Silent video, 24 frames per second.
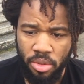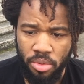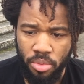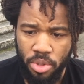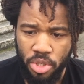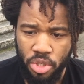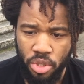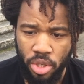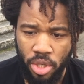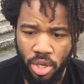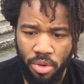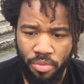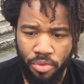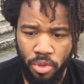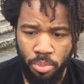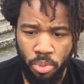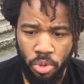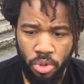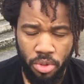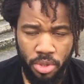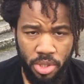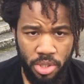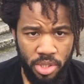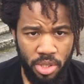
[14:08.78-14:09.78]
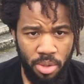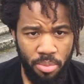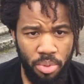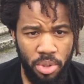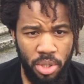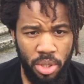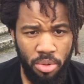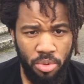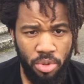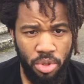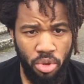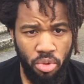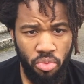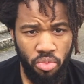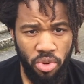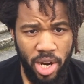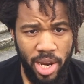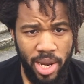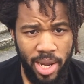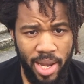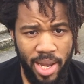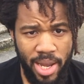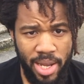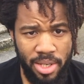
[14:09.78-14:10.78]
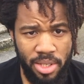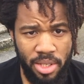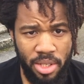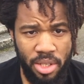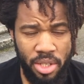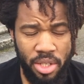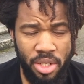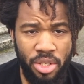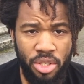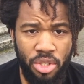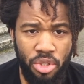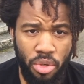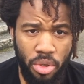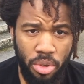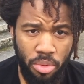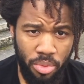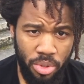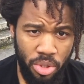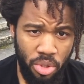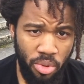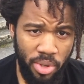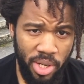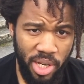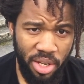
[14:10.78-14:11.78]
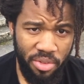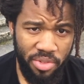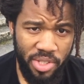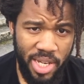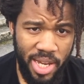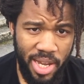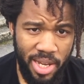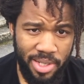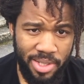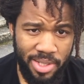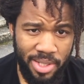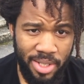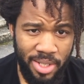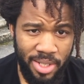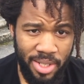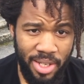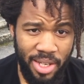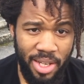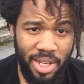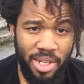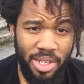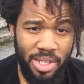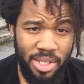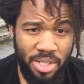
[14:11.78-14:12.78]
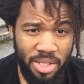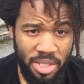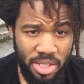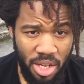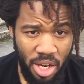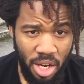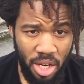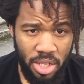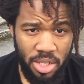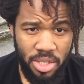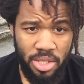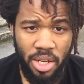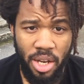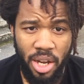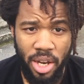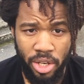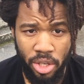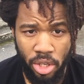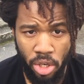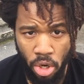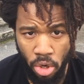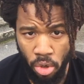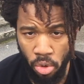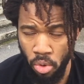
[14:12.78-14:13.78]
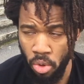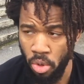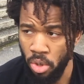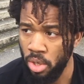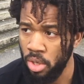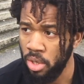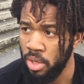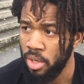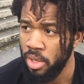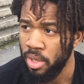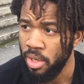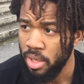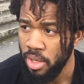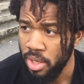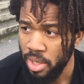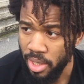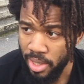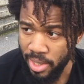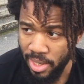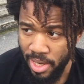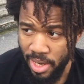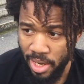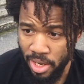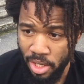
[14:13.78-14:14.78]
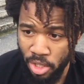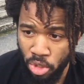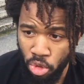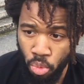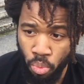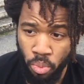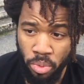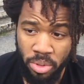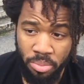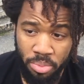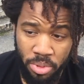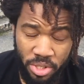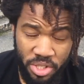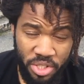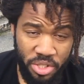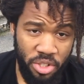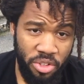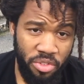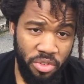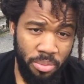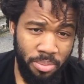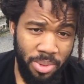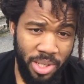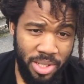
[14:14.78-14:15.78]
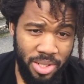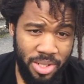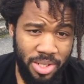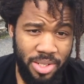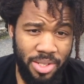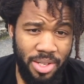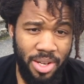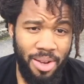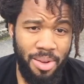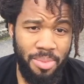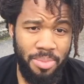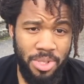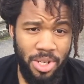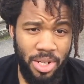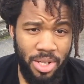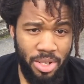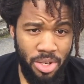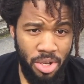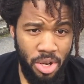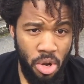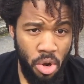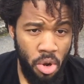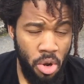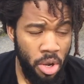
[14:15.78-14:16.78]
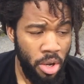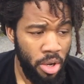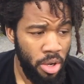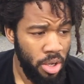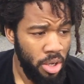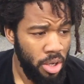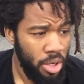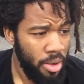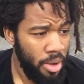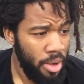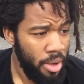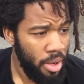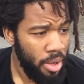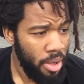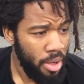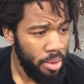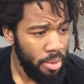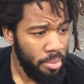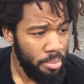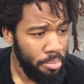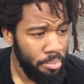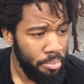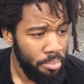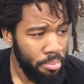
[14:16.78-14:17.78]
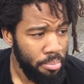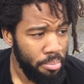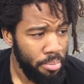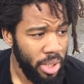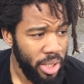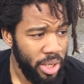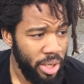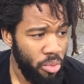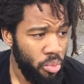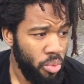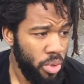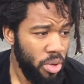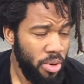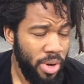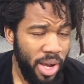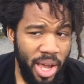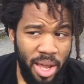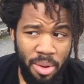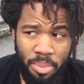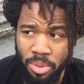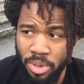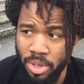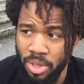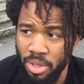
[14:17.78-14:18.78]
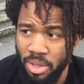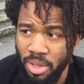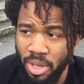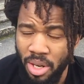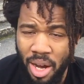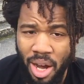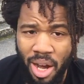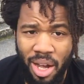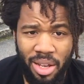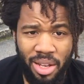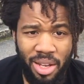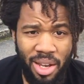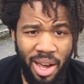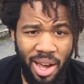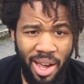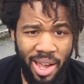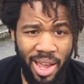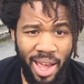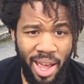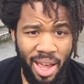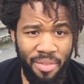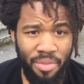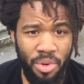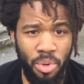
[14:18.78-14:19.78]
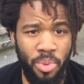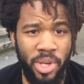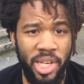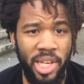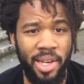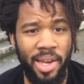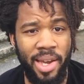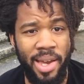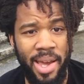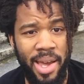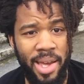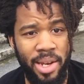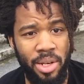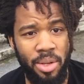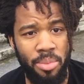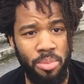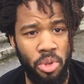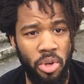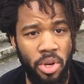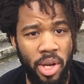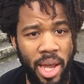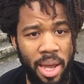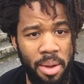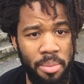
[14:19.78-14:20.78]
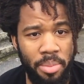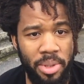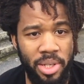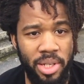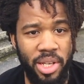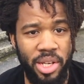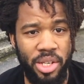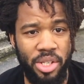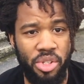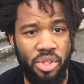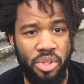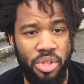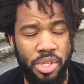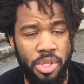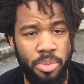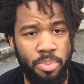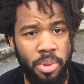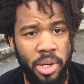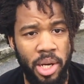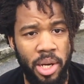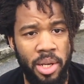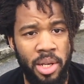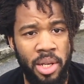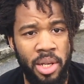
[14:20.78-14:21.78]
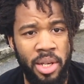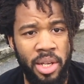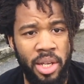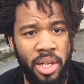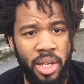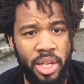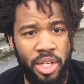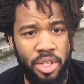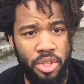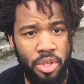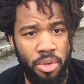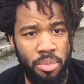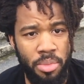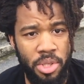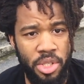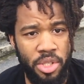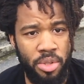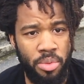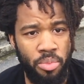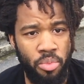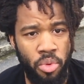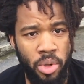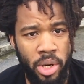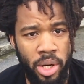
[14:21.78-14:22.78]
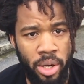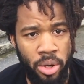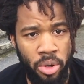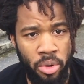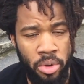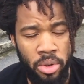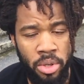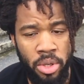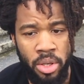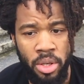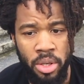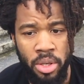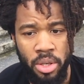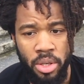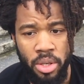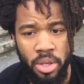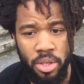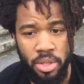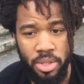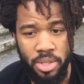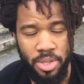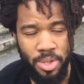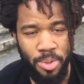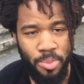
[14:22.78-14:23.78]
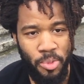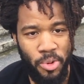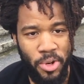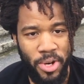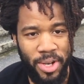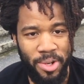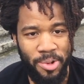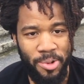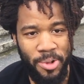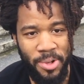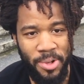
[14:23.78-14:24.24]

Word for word: once you're comfortable doing something with your right hand do it with your left hand it sucks I know okay you whip yourself a bunch of times I know but it will happen I, I have a weaker hand I'm not ambidextrous but it took me some while some while